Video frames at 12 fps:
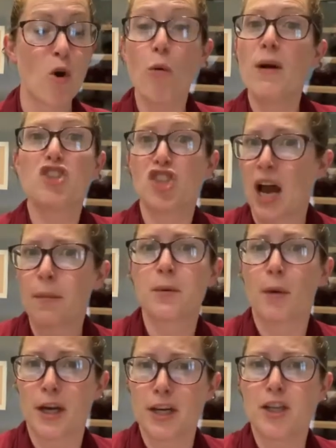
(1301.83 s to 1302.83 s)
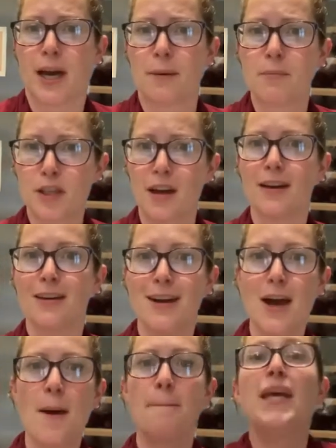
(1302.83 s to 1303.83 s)
almost chapter by chapter
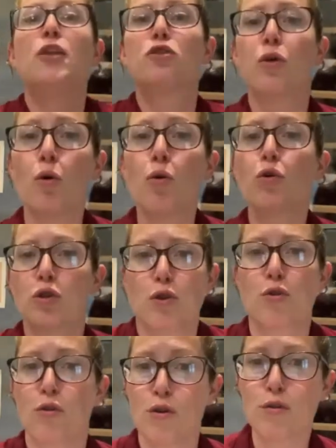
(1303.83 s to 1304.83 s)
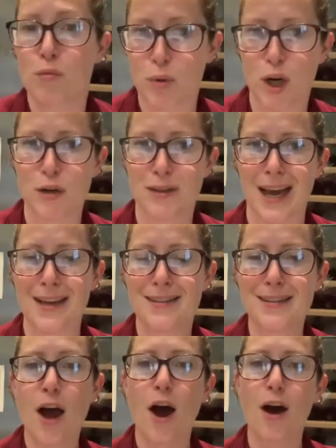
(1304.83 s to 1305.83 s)
be talked through the
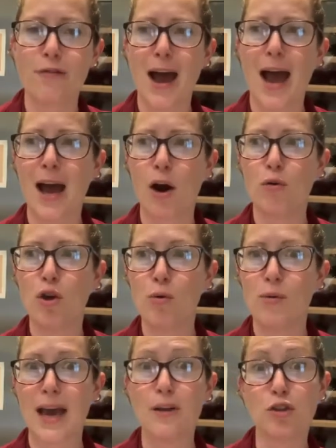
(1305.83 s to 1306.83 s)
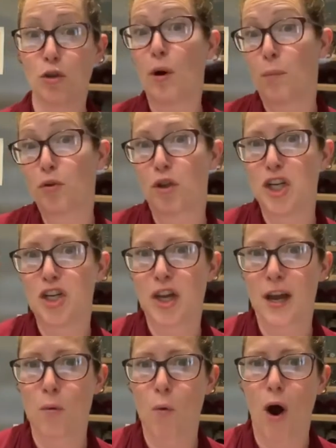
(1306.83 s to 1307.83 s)
process of how you get to
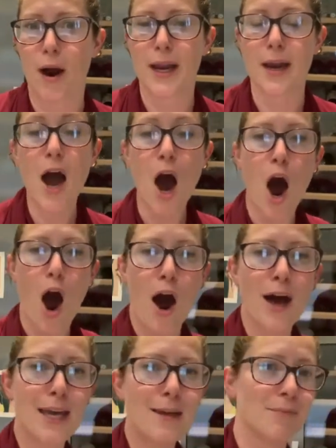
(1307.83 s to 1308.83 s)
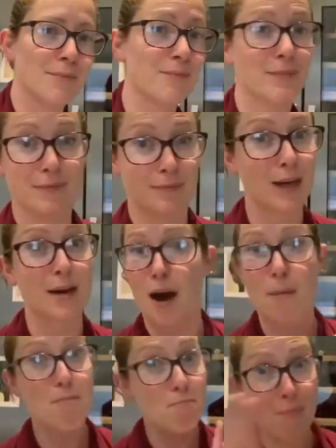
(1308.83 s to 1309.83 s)
appreciate wine. I'm
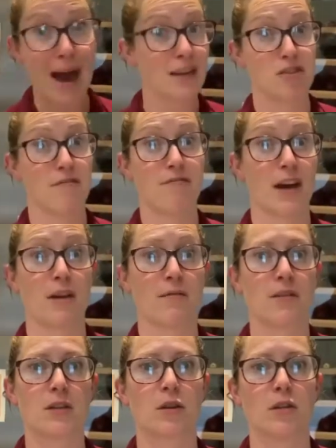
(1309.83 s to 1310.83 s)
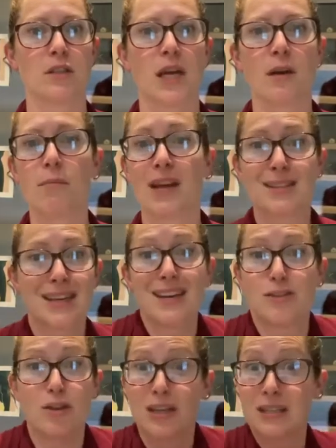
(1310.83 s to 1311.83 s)
a massive fan of this content because,
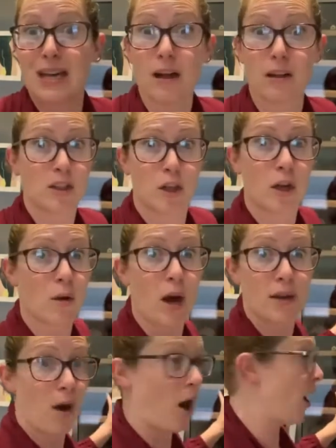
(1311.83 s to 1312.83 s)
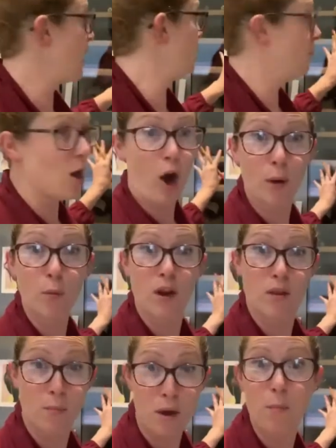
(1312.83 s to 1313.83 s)
as you can tell, I'm one
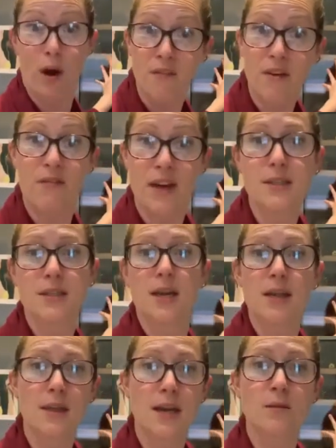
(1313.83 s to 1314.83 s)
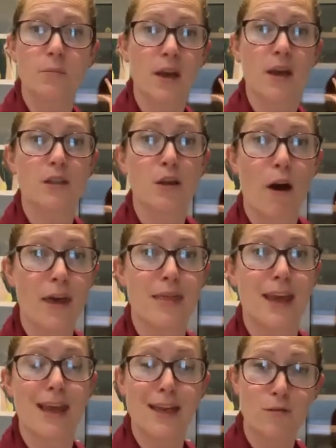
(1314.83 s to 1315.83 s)
of the people, I've invested in this because I
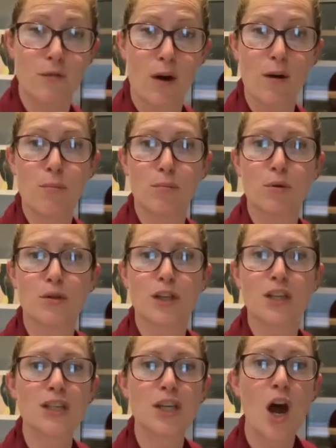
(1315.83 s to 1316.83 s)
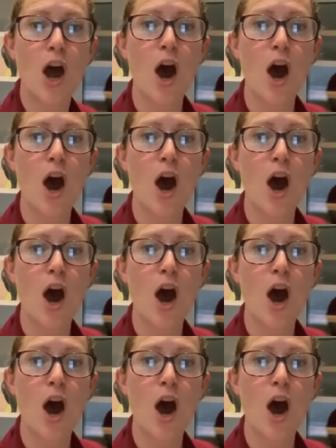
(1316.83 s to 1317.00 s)
think it's very important.